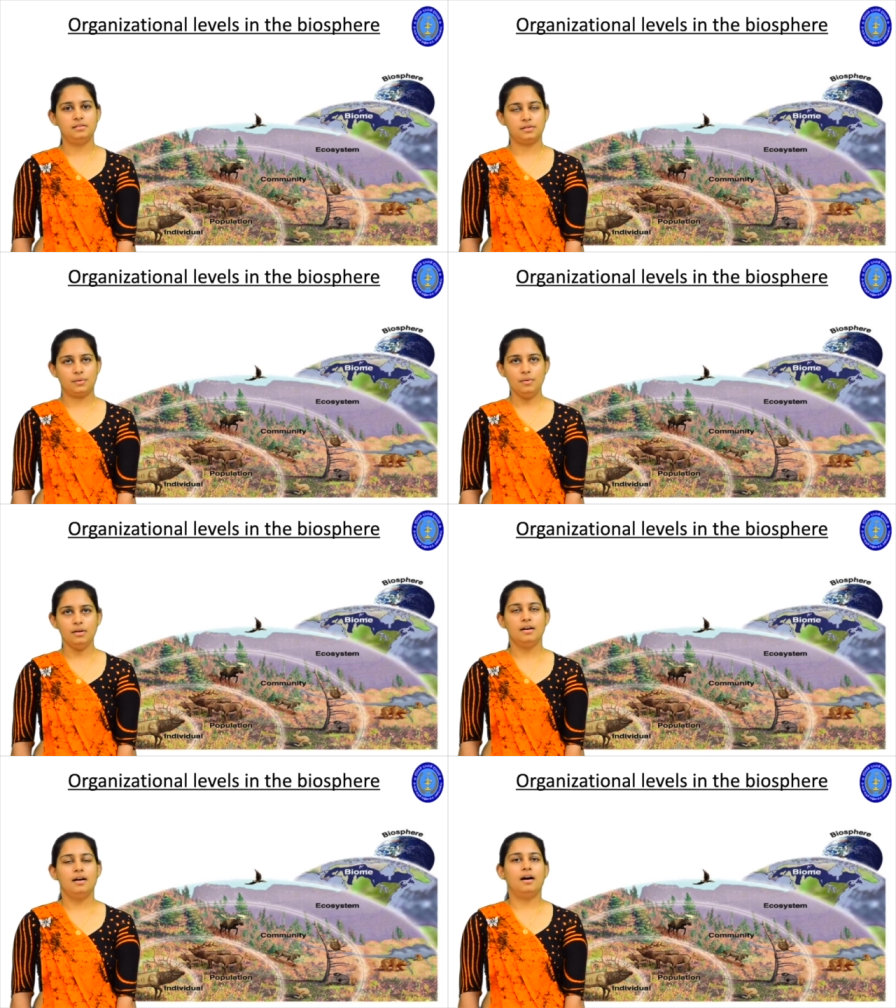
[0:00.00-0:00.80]

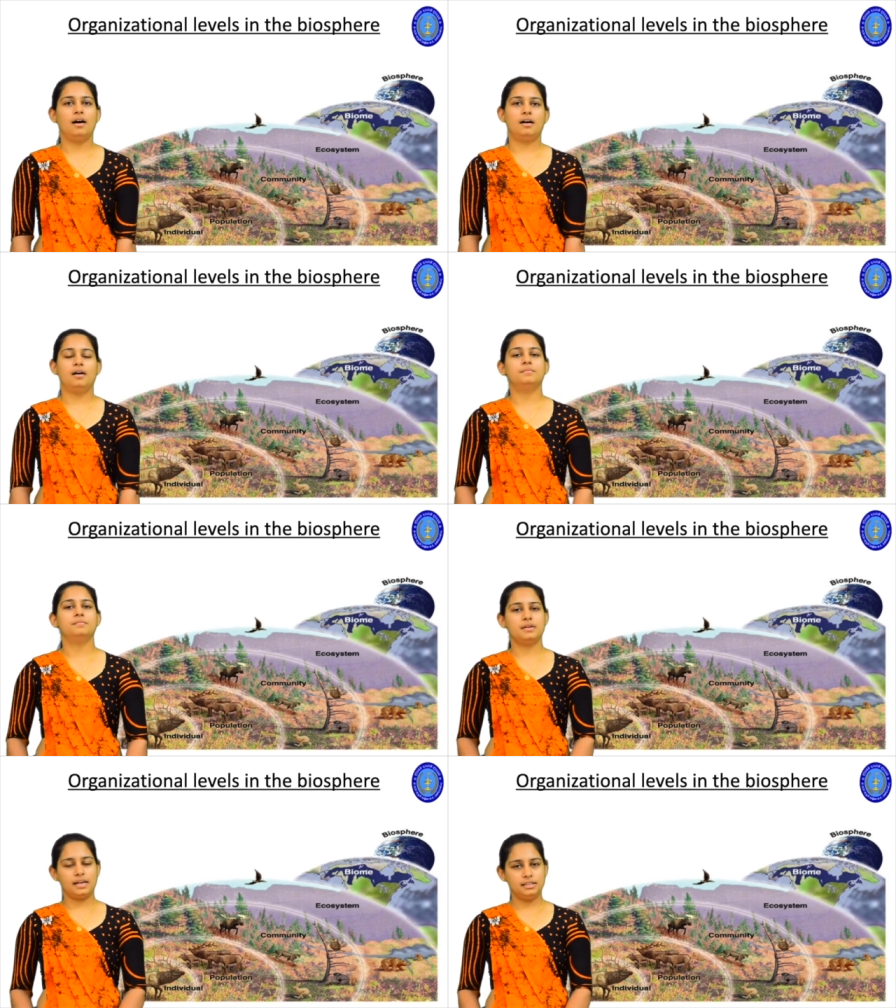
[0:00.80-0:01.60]
So,
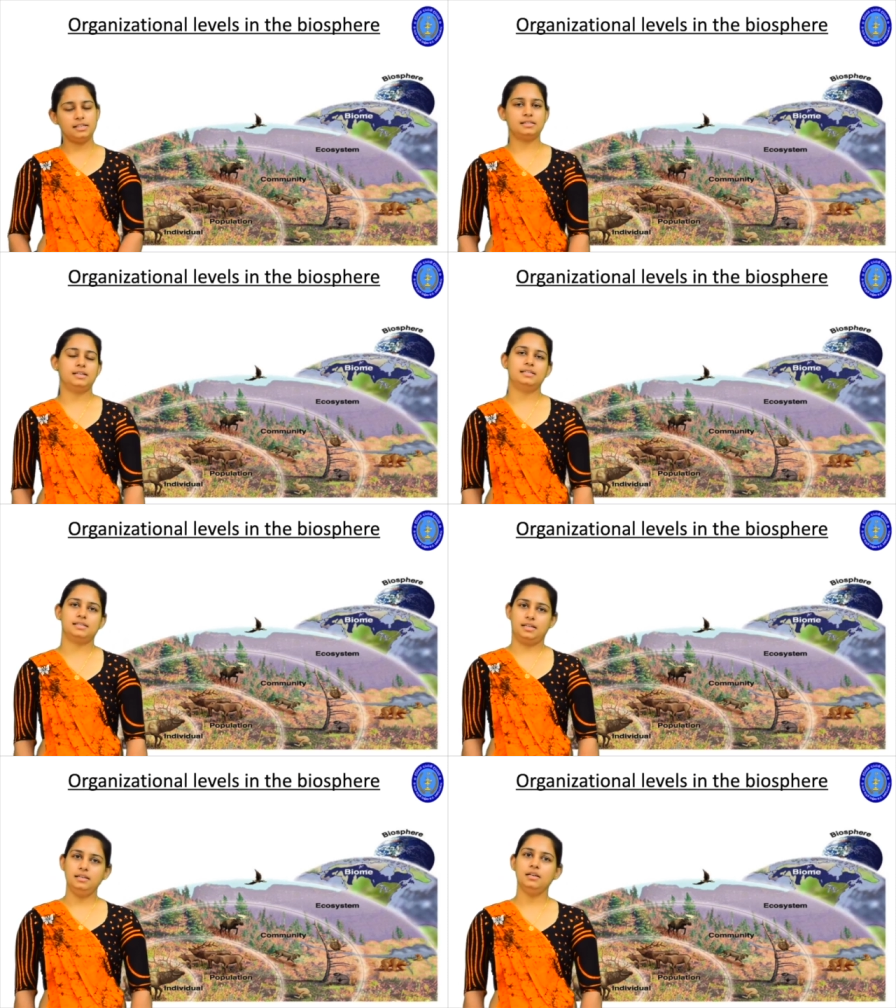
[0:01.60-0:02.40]
um, in this
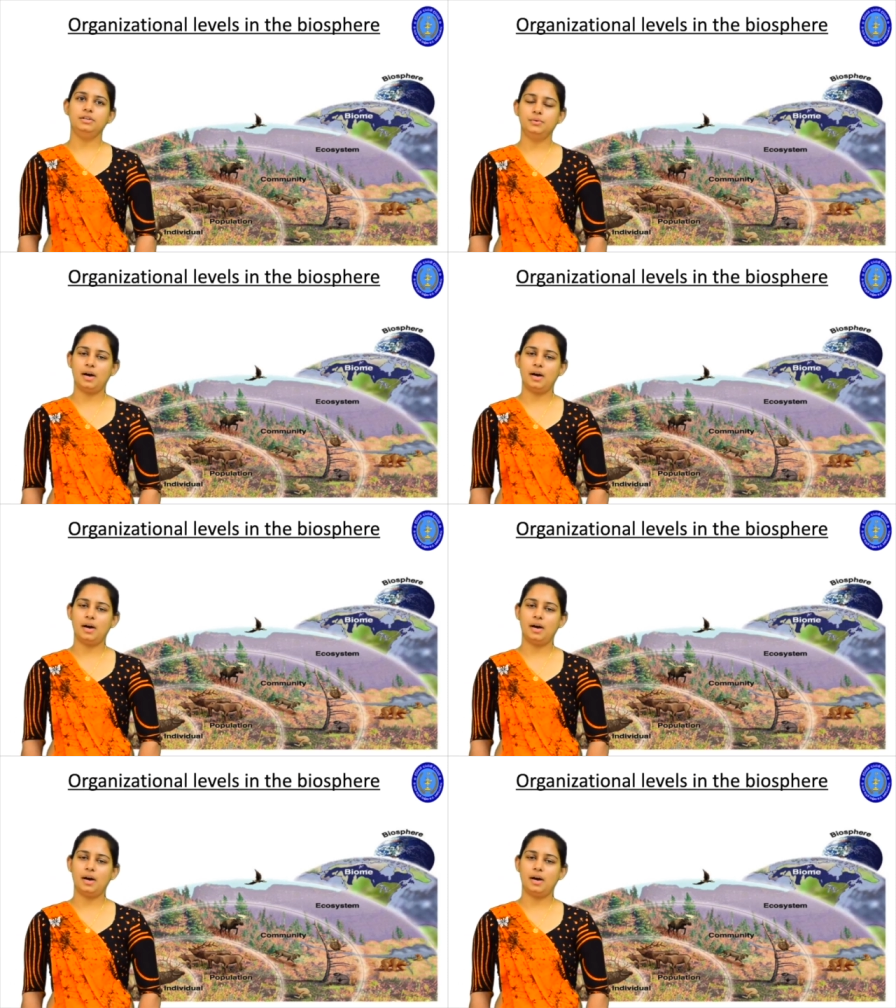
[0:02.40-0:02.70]
lesson,